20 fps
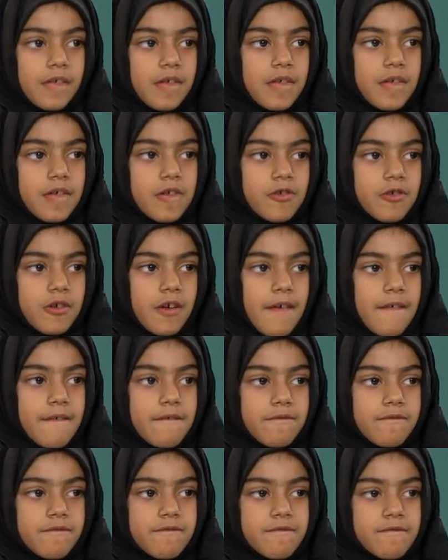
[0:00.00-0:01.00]

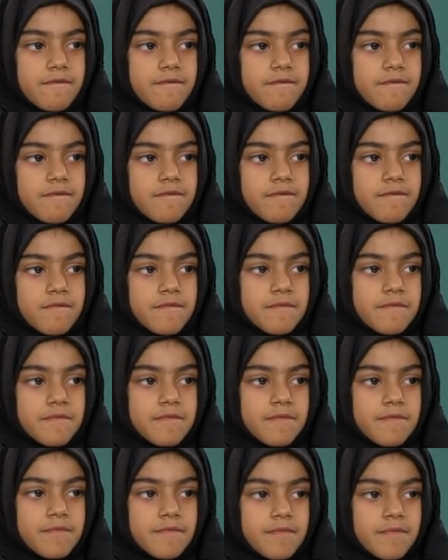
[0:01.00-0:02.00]

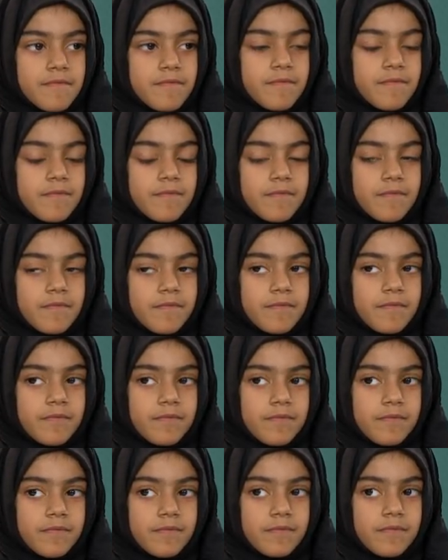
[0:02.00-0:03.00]

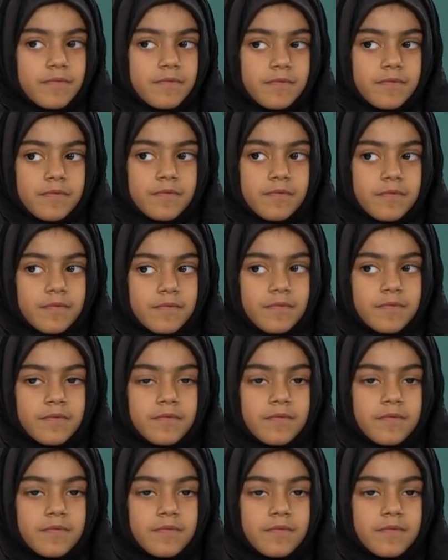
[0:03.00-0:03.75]
[no speech]